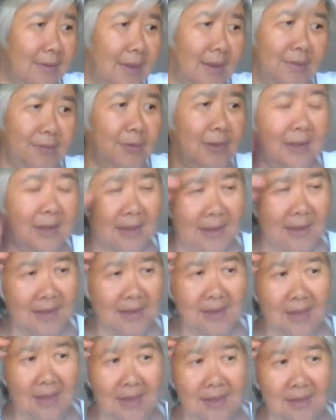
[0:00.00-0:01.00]
I'm really
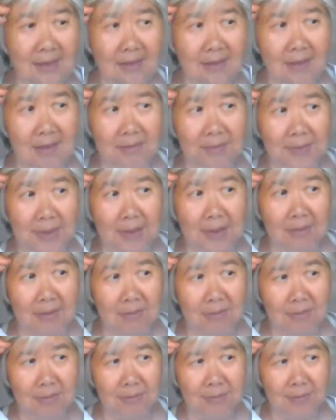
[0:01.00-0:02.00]
excited
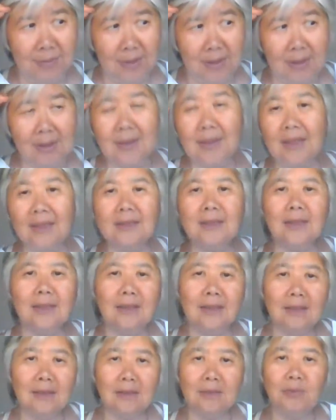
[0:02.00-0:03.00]
about
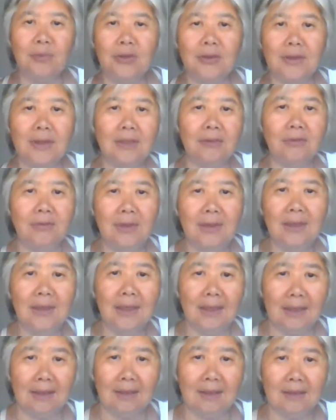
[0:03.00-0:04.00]
discussing this more than
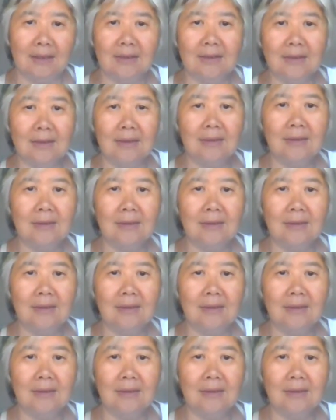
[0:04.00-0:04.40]
reading this.